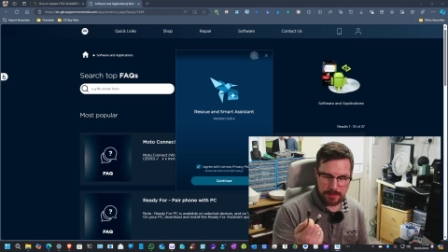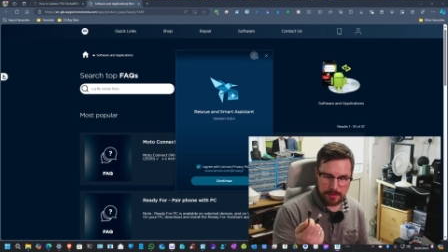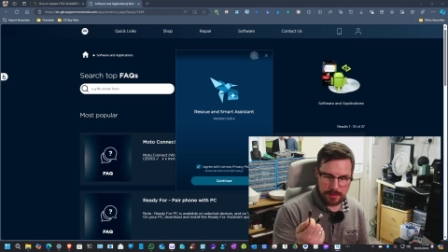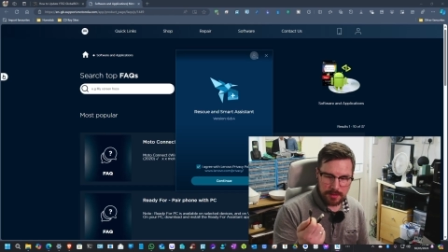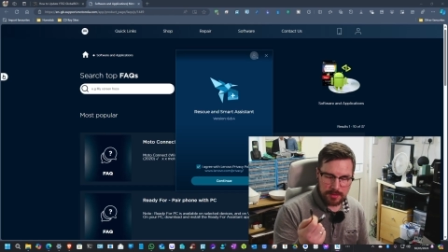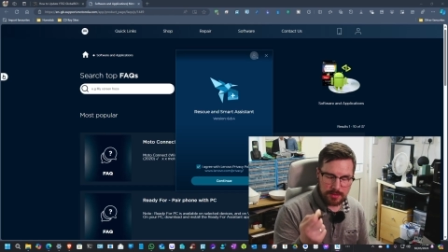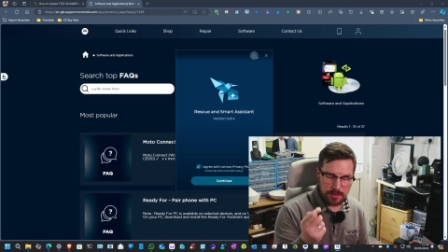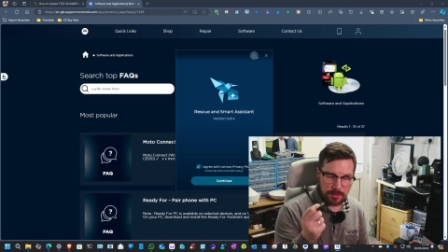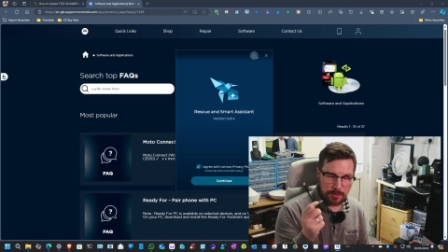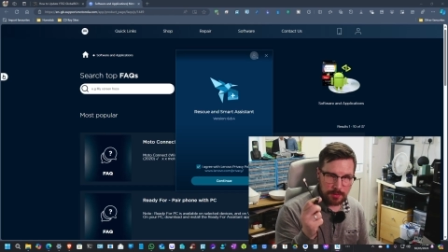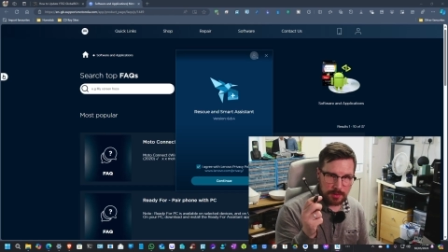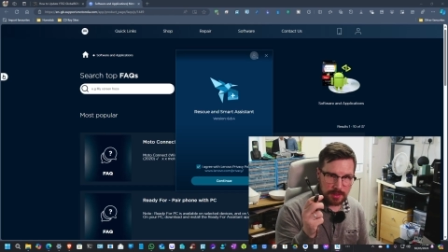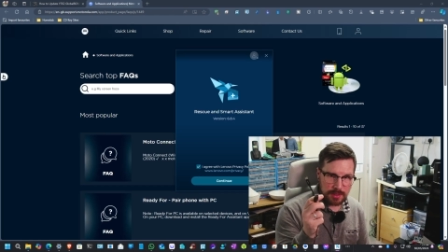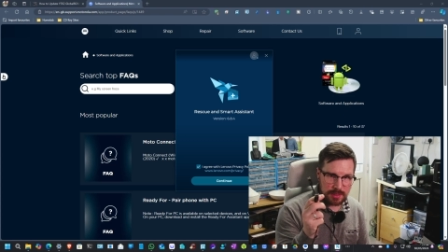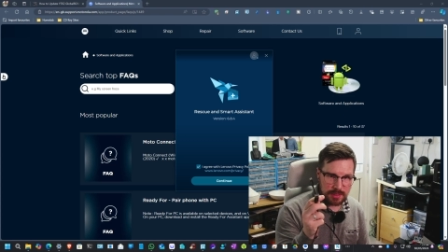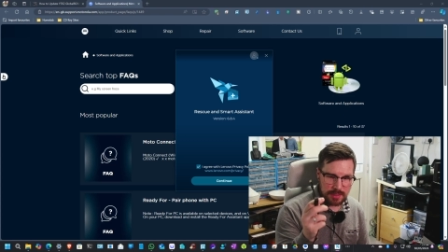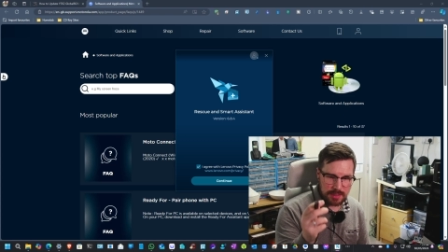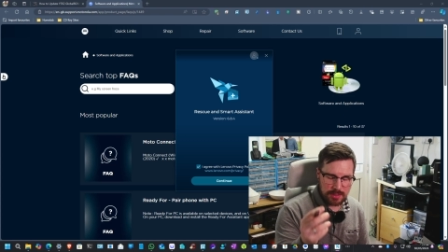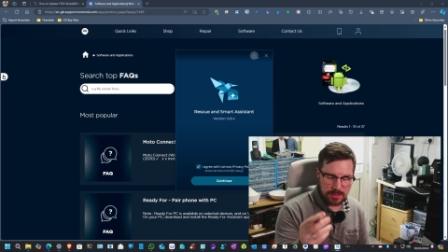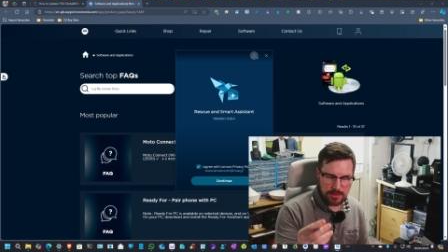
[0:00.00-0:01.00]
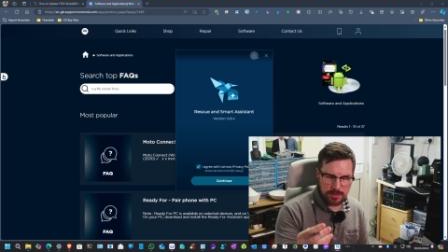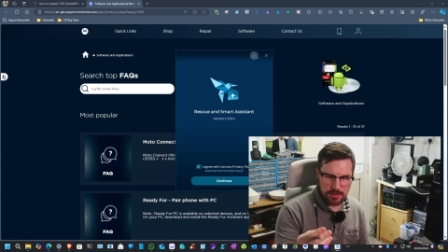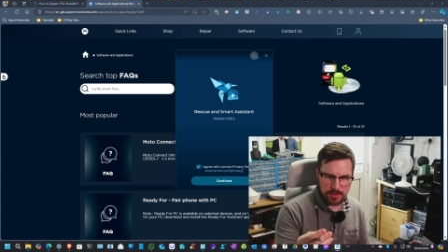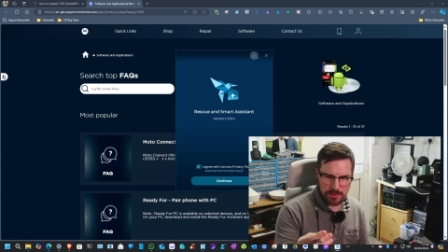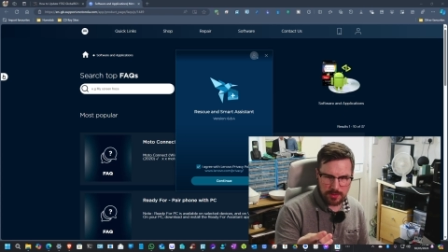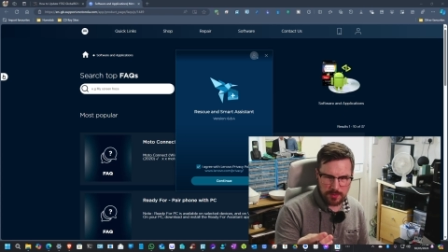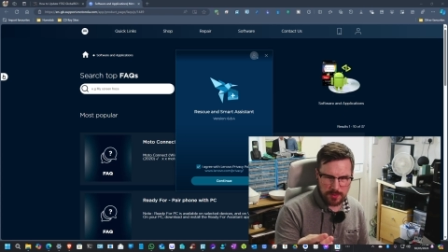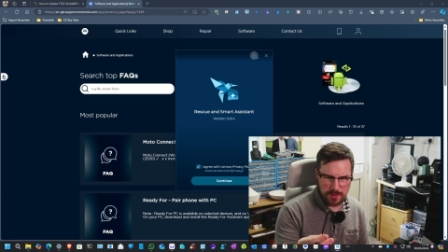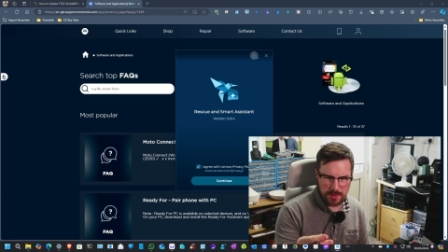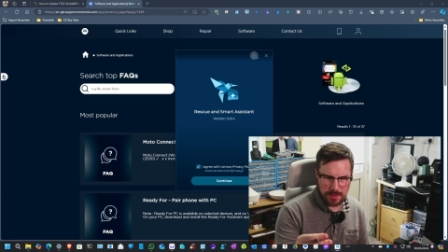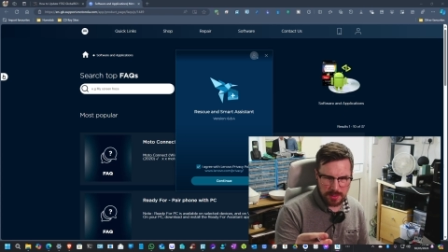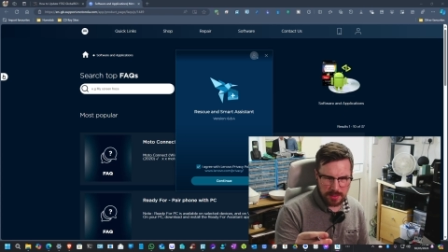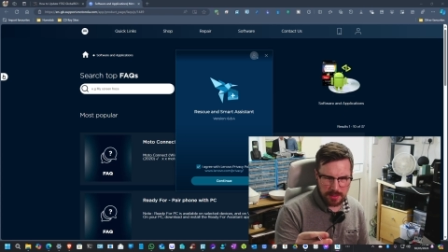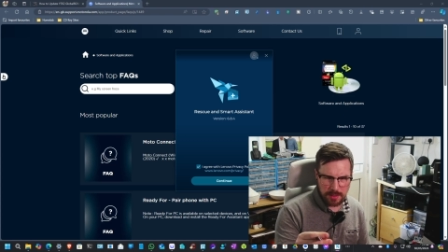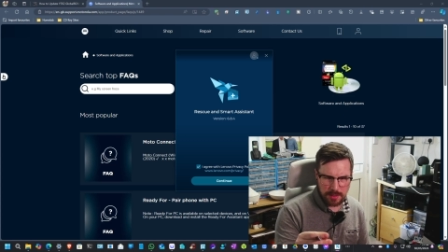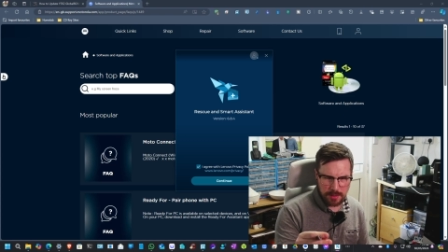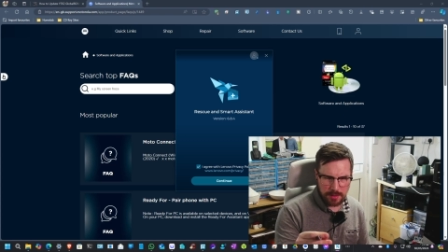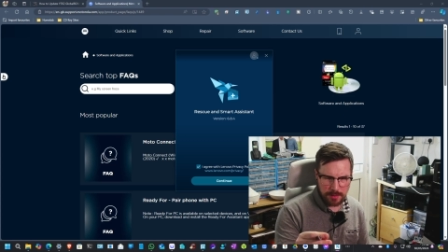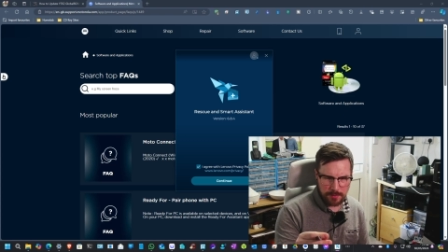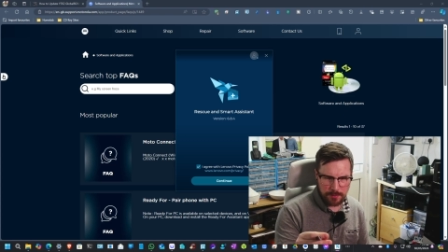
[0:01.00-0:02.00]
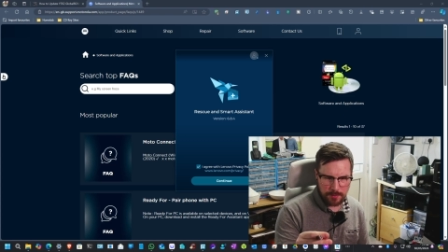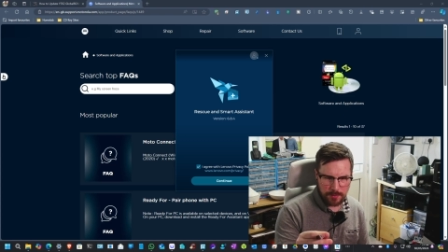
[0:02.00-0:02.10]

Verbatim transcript: So this is just um,